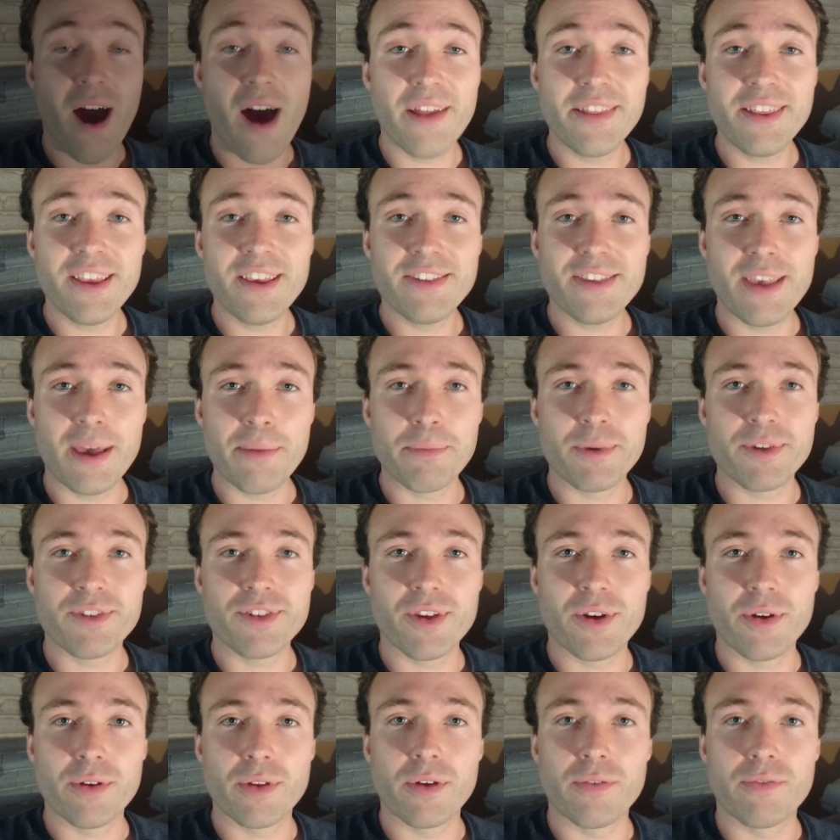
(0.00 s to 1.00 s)
On this
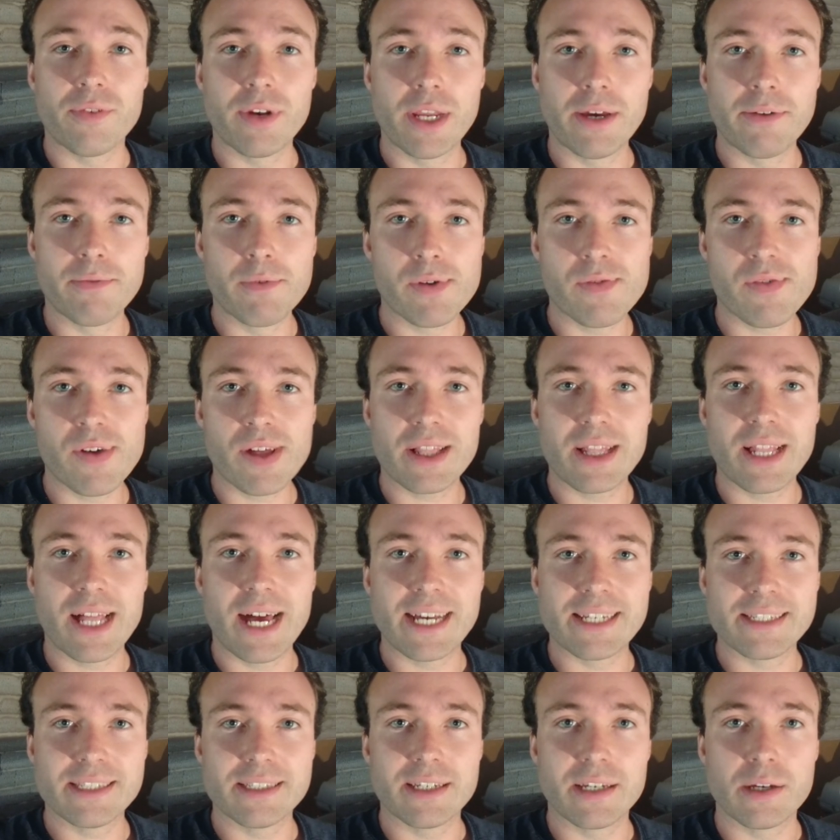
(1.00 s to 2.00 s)
episode of Living With A
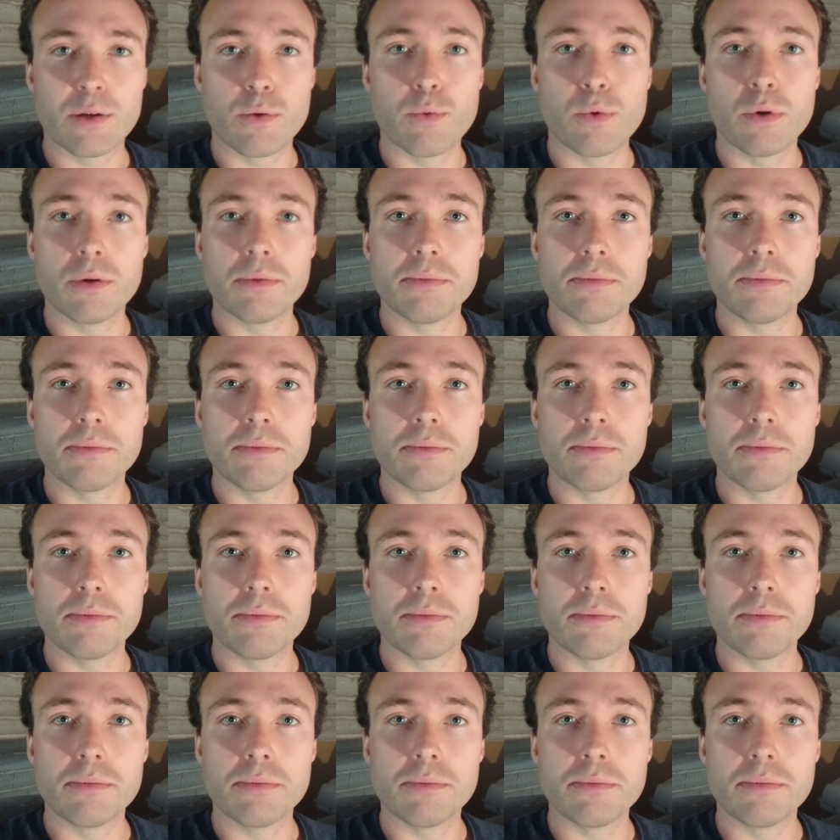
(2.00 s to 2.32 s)
Classic,